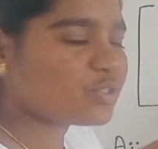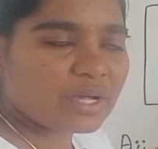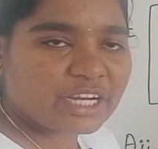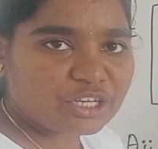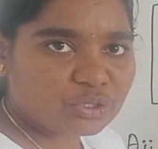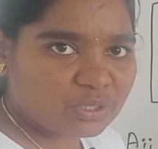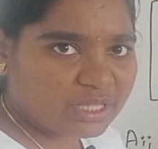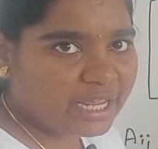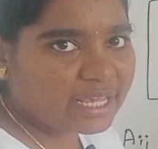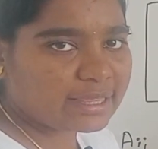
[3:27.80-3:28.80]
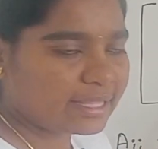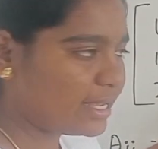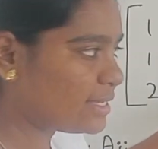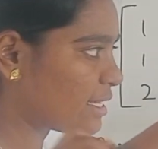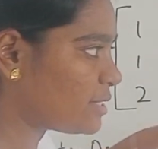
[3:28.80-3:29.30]
1 into 3,
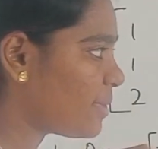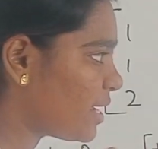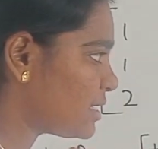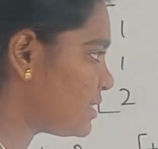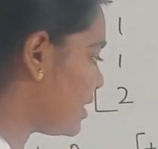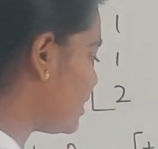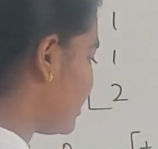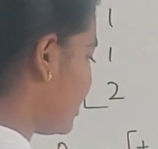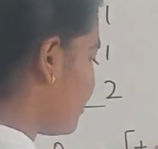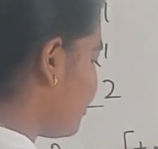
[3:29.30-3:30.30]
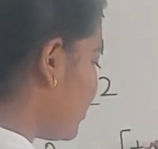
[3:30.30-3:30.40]
3, 6 minus 3, 3.